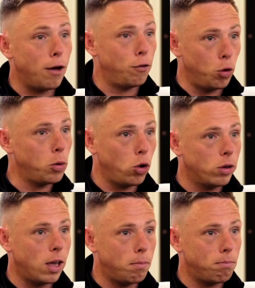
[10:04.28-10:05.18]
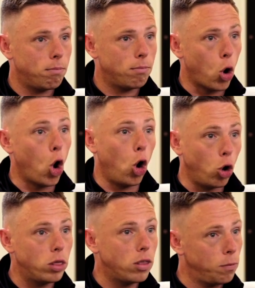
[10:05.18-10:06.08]
a football game.
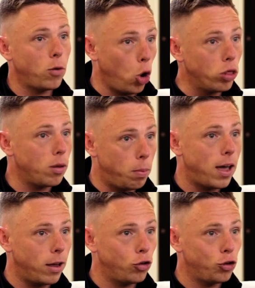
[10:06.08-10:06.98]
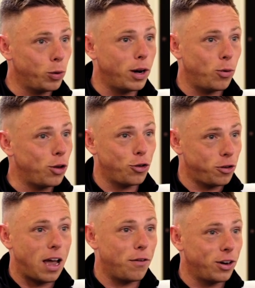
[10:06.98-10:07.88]
on the pitch
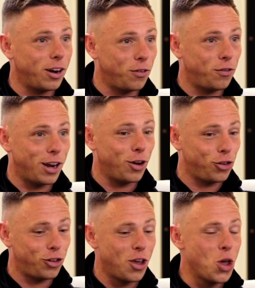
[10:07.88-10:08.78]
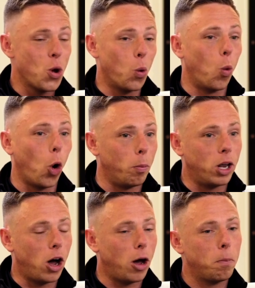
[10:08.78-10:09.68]
just after I had finished warming
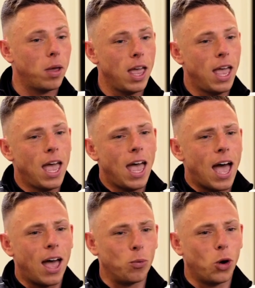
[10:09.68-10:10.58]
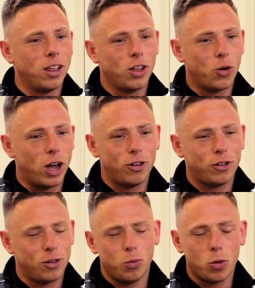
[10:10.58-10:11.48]
up. And one of the
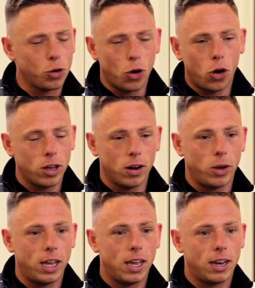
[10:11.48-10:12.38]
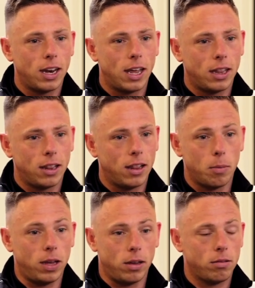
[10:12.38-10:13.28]
questions, we were talking away, and
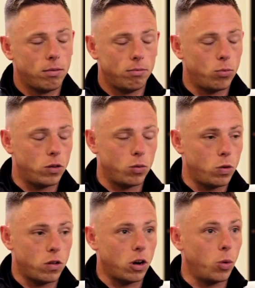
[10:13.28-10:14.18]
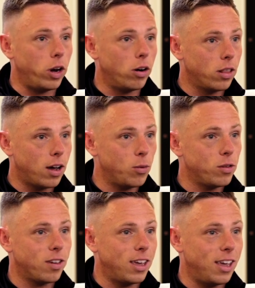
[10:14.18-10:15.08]
Libby was unaware that I
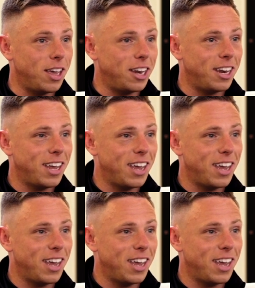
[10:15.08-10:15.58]
was gay, and